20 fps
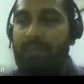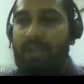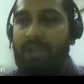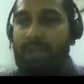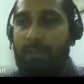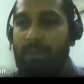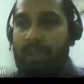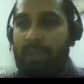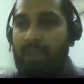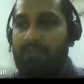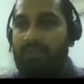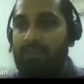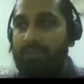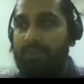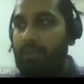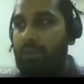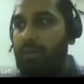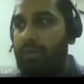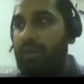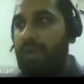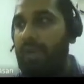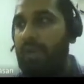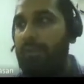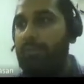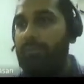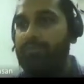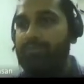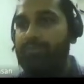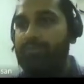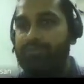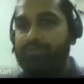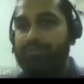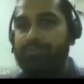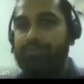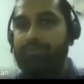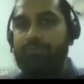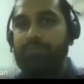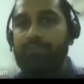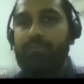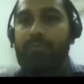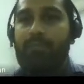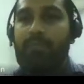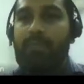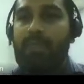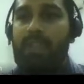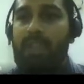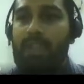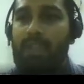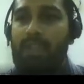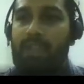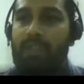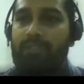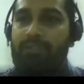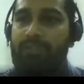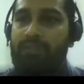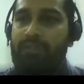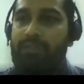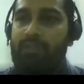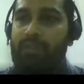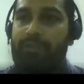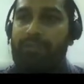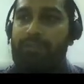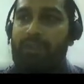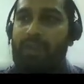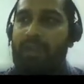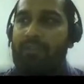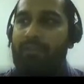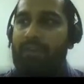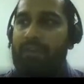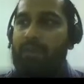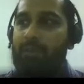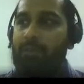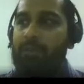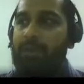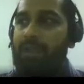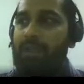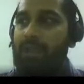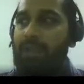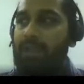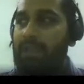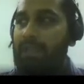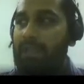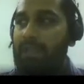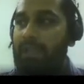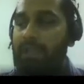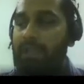multiplication program. So if you have a 2D